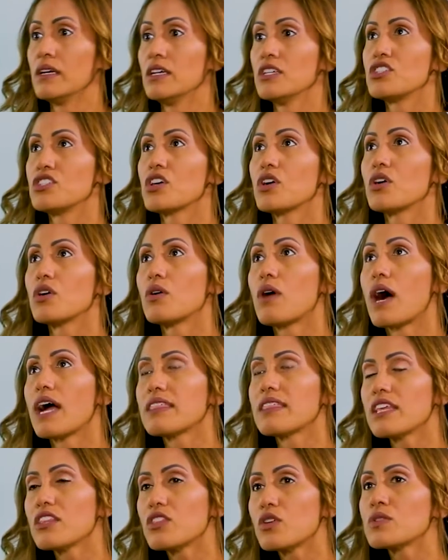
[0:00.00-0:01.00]
So I
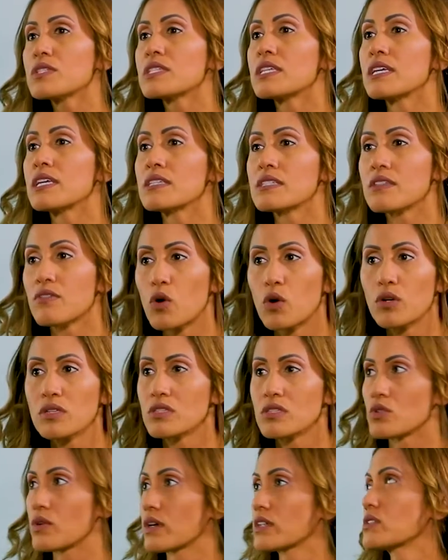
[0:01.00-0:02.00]
think those things, of course, the
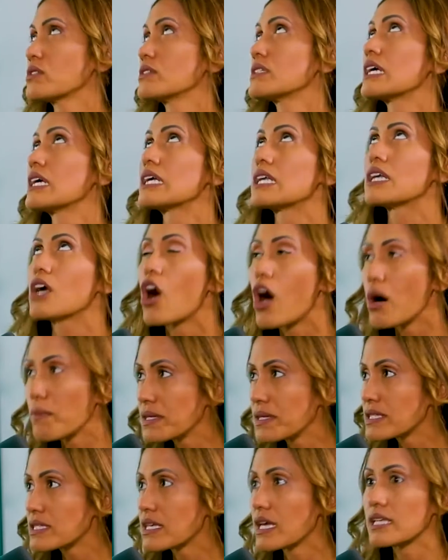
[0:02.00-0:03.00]
director was like, common
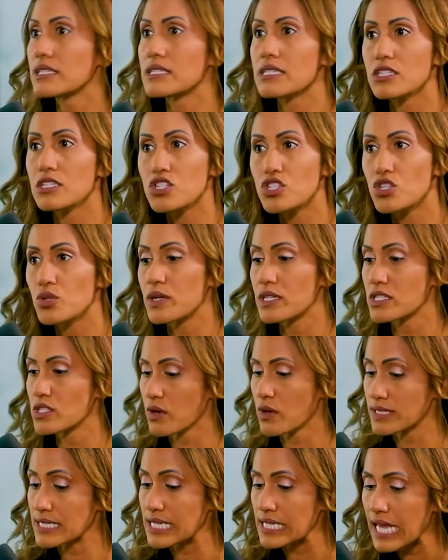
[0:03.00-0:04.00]
sense, let's do it. So I
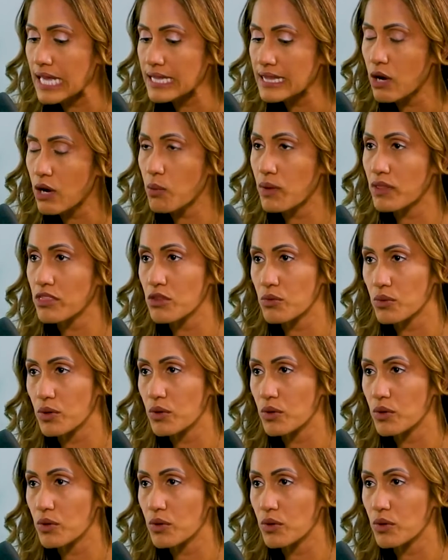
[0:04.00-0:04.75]
was glad that went through.